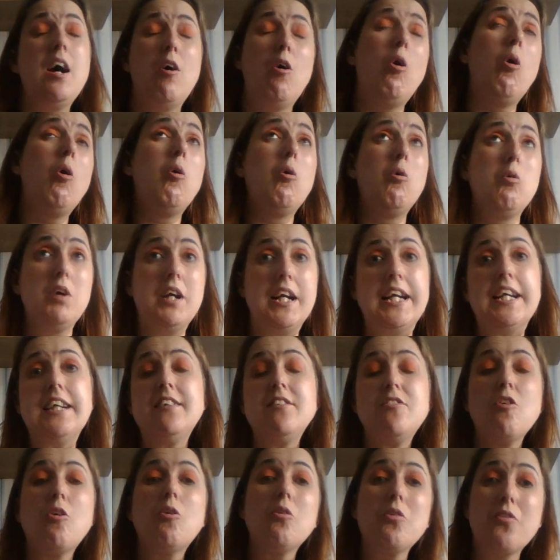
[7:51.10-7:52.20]
or in
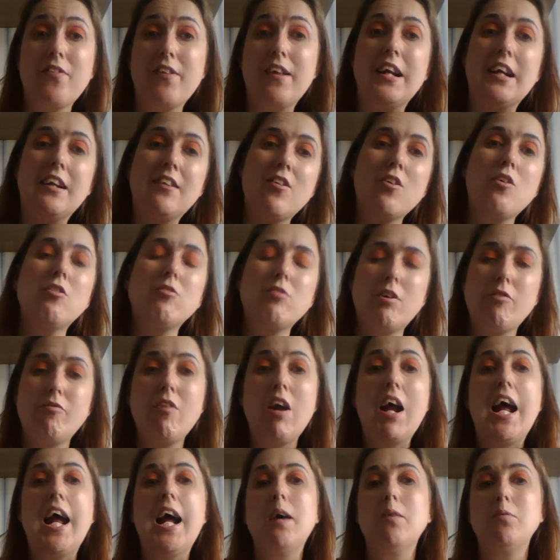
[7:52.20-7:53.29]
Dorset or
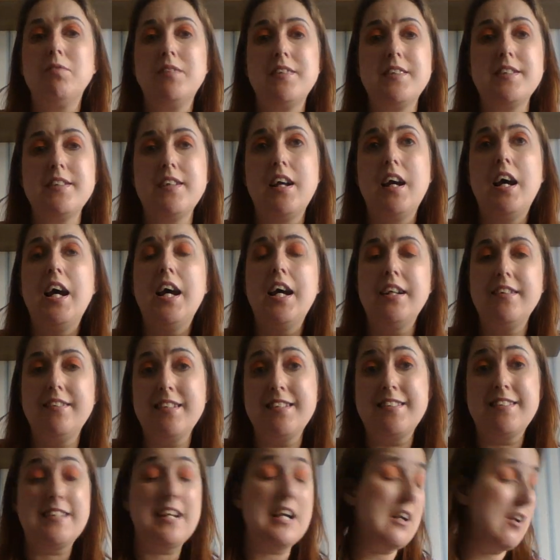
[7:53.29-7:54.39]
around the
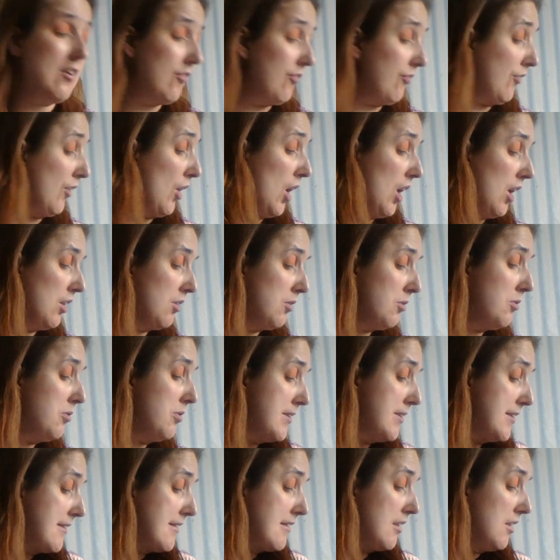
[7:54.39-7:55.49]
south
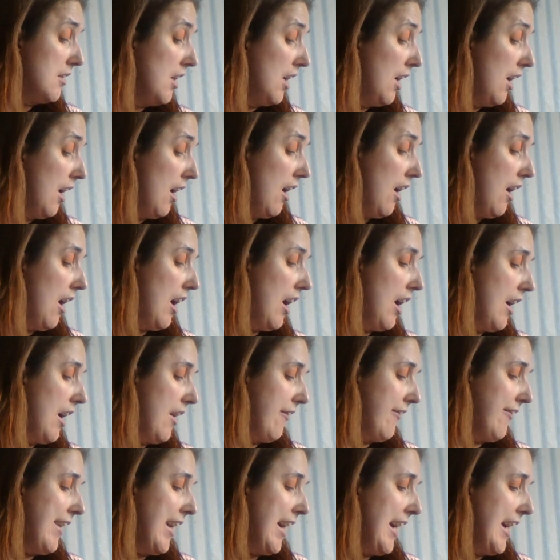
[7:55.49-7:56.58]
coast,
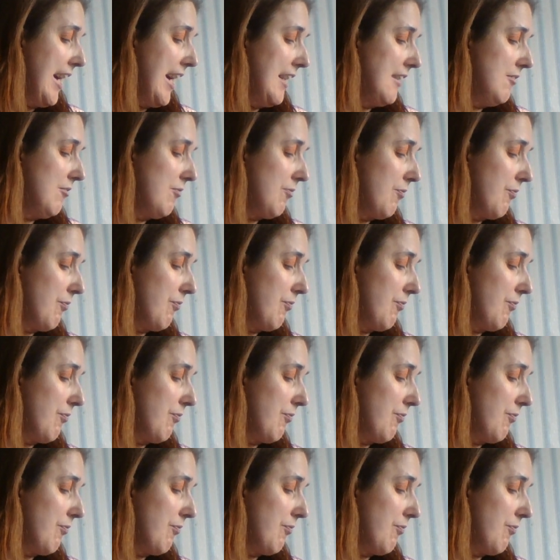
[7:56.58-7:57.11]
then,